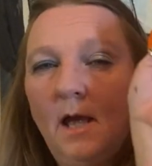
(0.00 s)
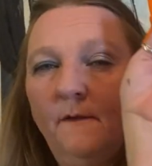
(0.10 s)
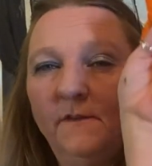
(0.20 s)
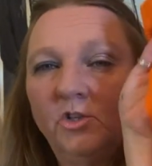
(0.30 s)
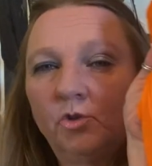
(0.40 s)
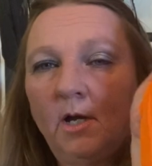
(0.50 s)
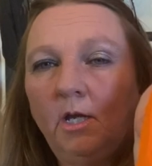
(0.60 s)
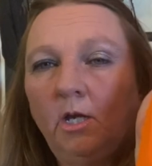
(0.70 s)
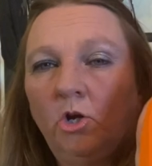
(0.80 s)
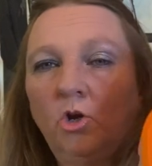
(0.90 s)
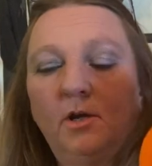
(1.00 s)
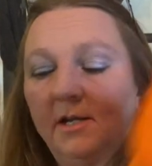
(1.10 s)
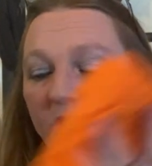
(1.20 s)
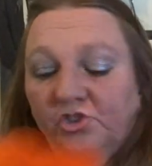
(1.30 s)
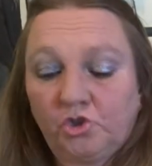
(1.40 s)
And this right here
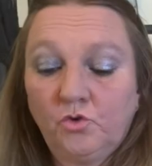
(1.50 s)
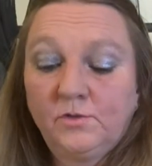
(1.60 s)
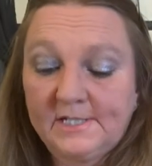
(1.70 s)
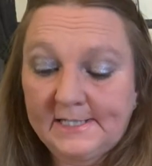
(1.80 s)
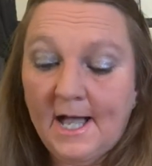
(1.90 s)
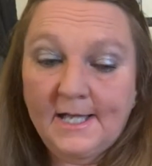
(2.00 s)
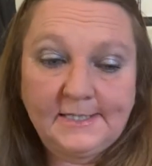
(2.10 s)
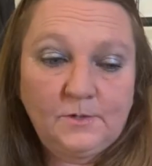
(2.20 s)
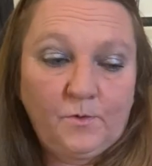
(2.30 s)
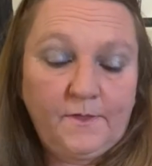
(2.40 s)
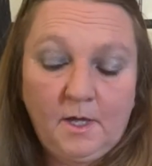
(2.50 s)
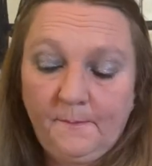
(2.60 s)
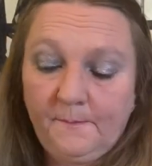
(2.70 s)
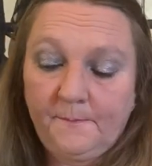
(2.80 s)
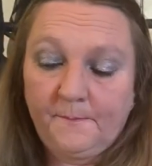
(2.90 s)
is true to size with
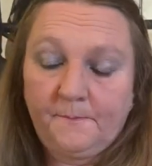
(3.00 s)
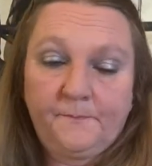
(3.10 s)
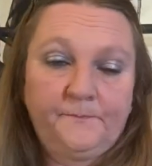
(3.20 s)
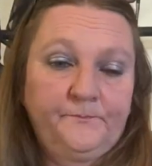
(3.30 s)
him.